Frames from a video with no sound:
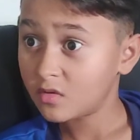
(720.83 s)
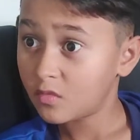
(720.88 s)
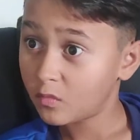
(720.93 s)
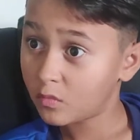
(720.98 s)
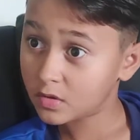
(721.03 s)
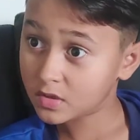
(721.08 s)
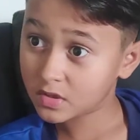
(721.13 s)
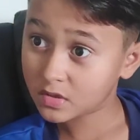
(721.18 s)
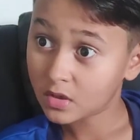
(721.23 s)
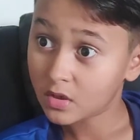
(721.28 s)

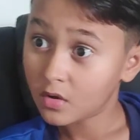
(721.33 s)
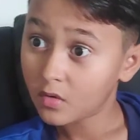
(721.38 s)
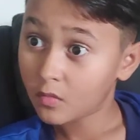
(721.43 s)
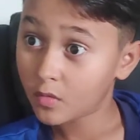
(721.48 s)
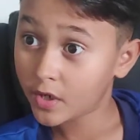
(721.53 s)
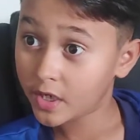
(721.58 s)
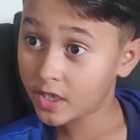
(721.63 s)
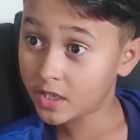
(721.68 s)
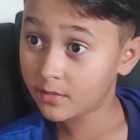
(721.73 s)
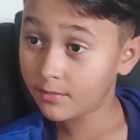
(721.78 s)
which
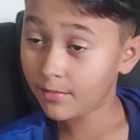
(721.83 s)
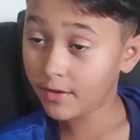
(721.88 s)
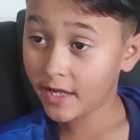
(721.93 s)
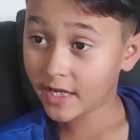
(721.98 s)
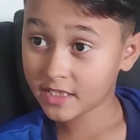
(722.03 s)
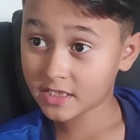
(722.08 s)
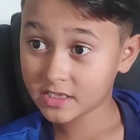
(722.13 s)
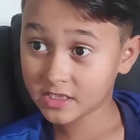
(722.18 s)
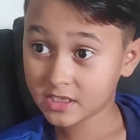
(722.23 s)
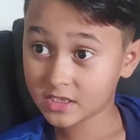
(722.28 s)
way
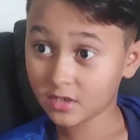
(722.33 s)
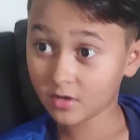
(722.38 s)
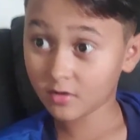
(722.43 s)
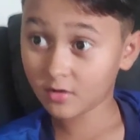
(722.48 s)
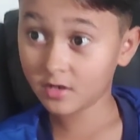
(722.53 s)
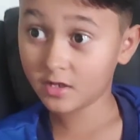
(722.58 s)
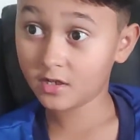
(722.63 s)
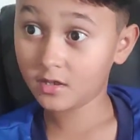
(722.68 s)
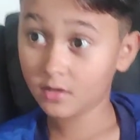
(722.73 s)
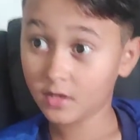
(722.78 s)
black is
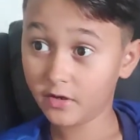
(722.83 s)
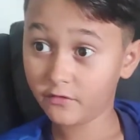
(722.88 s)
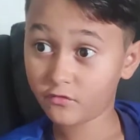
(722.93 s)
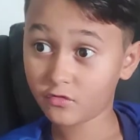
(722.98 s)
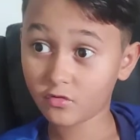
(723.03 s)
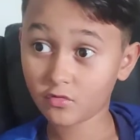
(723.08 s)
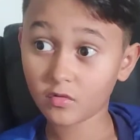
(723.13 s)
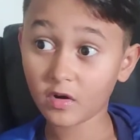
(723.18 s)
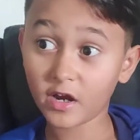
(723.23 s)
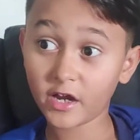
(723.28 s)
turning, left or
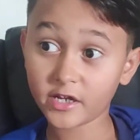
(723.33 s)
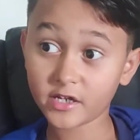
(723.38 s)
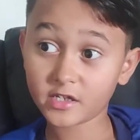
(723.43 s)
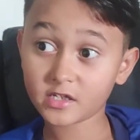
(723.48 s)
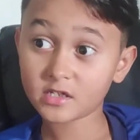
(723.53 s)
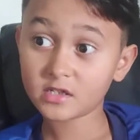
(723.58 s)
right.